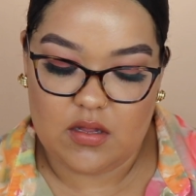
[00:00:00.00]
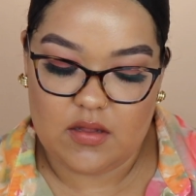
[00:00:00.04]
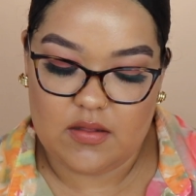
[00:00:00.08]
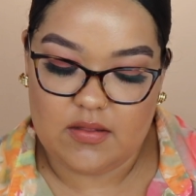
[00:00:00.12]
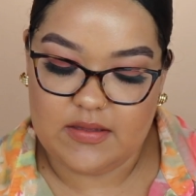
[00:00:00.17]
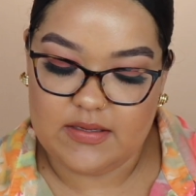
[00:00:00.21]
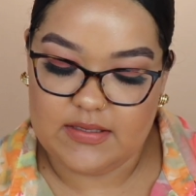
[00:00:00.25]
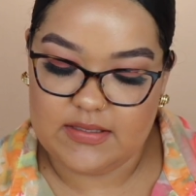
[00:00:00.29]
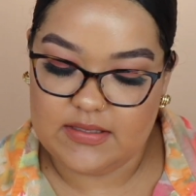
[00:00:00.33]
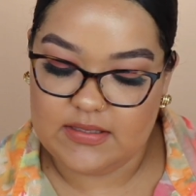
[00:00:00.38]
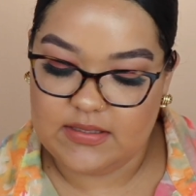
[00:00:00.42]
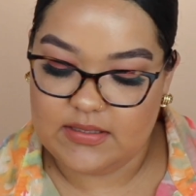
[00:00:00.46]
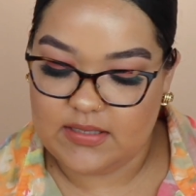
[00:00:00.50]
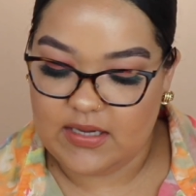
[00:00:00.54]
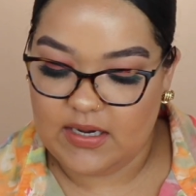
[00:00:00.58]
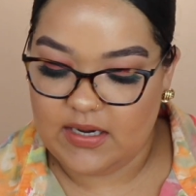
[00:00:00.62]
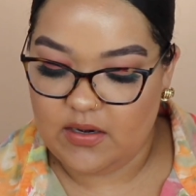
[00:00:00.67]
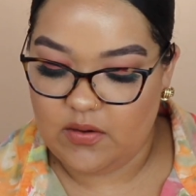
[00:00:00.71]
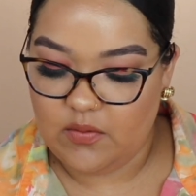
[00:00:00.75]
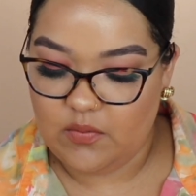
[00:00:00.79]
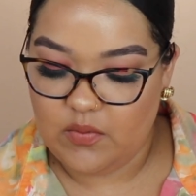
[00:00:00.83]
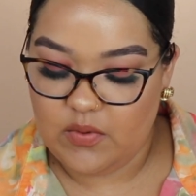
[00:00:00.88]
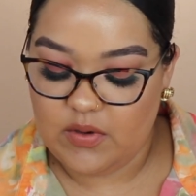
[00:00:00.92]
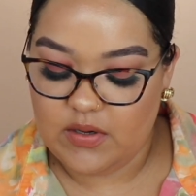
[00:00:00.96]
The
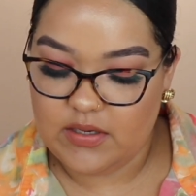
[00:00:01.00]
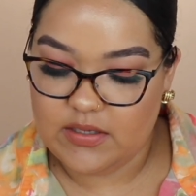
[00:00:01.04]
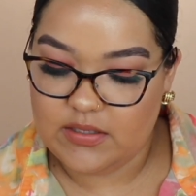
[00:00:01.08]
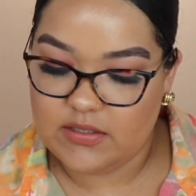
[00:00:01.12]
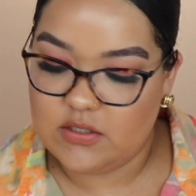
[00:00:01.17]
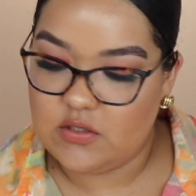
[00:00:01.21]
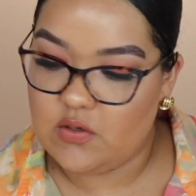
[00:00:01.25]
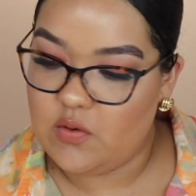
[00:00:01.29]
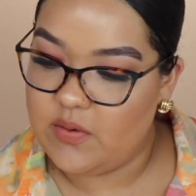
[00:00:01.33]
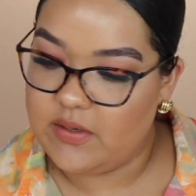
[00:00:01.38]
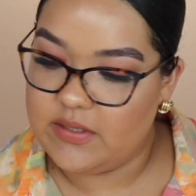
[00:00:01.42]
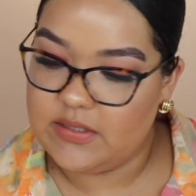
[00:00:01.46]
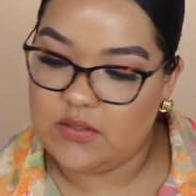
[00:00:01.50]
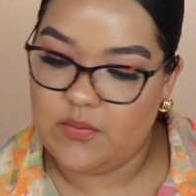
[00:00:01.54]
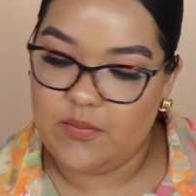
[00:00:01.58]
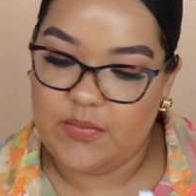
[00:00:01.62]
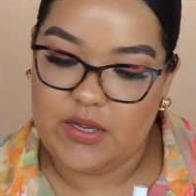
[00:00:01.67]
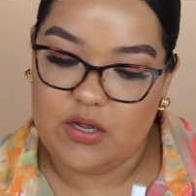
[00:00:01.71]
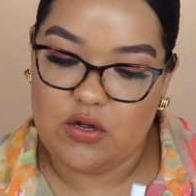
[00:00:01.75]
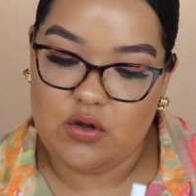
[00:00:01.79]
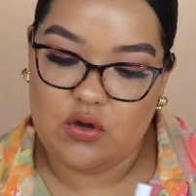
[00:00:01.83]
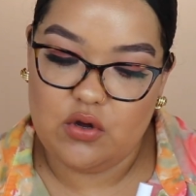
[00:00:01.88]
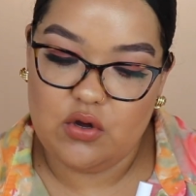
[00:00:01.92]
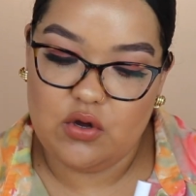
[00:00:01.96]
second one is going to
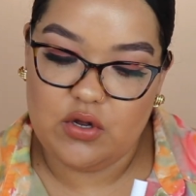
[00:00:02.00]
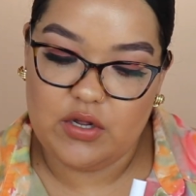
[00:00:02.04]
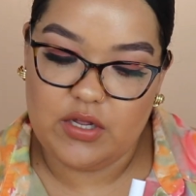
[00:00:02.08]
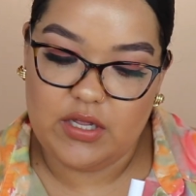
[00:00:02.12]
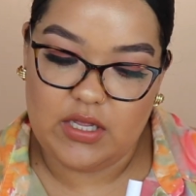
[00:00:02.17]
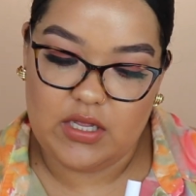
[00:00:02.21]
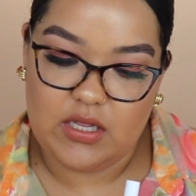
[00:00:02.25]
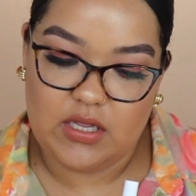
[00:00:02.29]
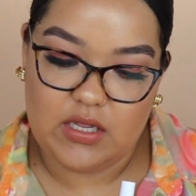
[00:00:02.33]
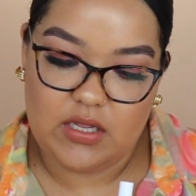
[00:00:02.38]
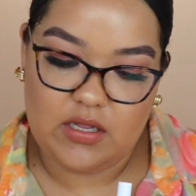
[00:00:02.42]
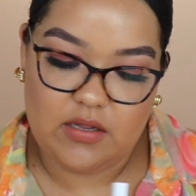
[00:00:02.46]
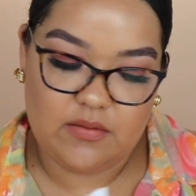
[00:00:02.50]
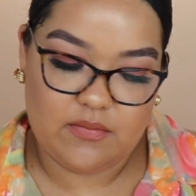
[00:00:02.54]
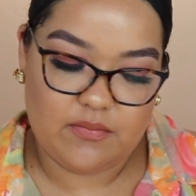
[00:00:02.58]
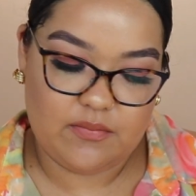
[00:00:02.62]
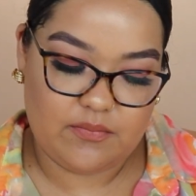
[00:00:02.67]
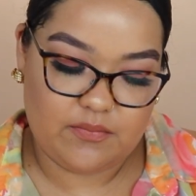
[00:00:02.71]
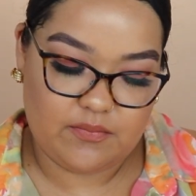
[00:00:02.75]
be Cookie.